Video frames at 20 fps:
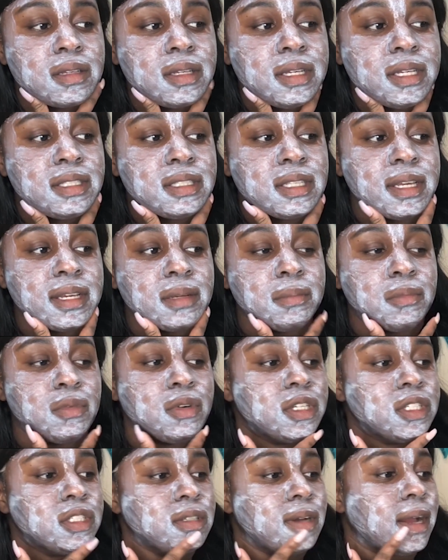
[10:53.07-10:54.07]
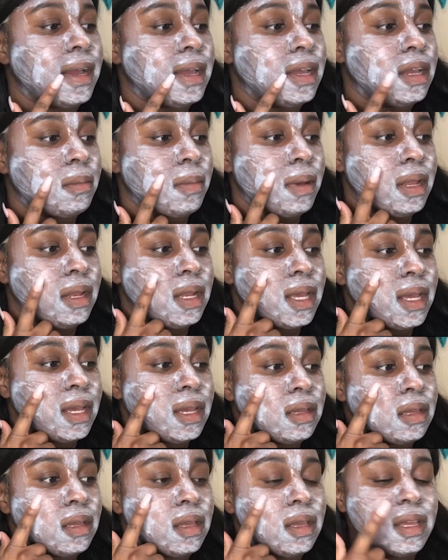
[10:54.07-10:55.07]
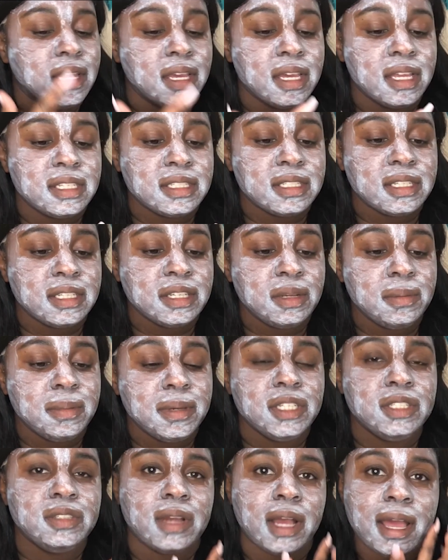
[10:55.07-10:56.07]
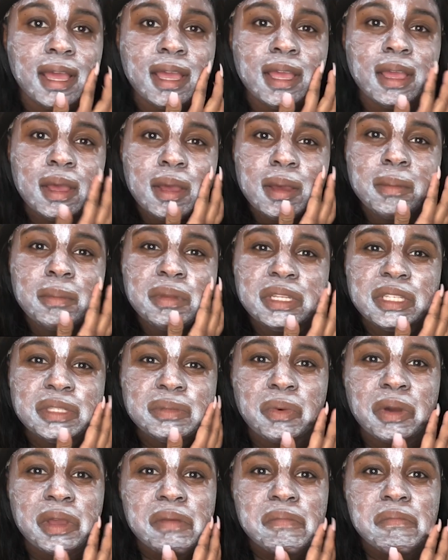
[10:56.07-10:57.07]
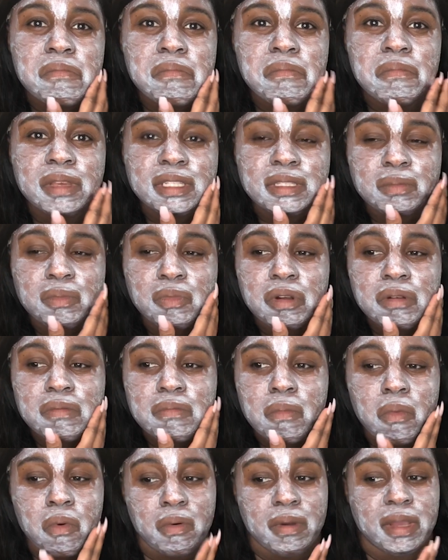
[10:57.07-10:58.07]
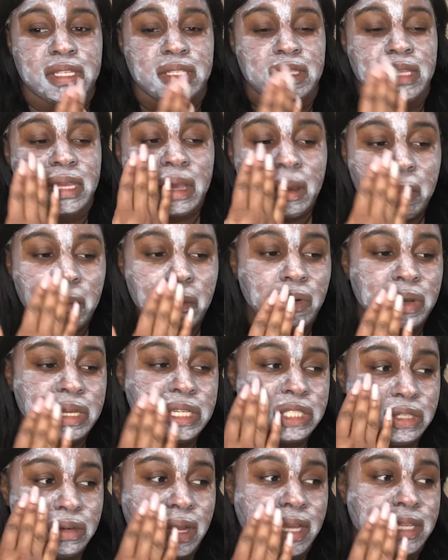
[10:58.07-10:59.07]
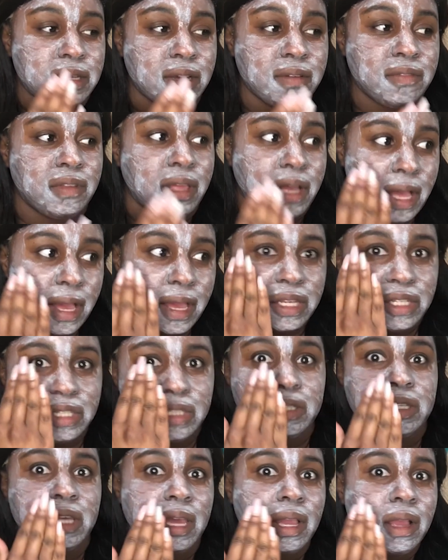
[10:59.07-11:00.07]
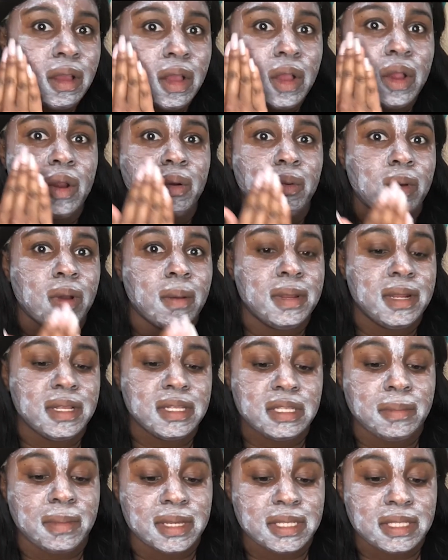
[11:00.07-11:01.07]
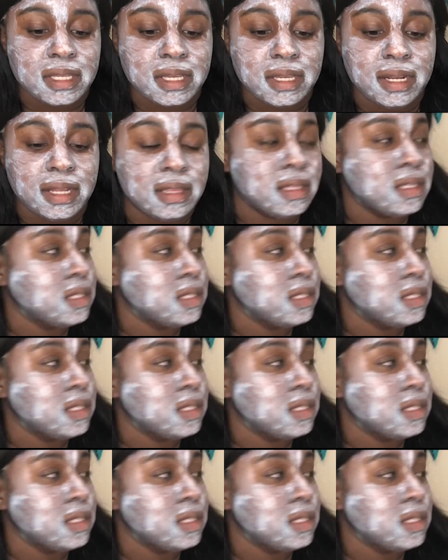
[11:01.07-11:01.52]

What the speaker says: It's like more dry on my neck. It's a little bit dry, but it's more moist, like a moisturizer. I feel like I can just like rub it into my skin at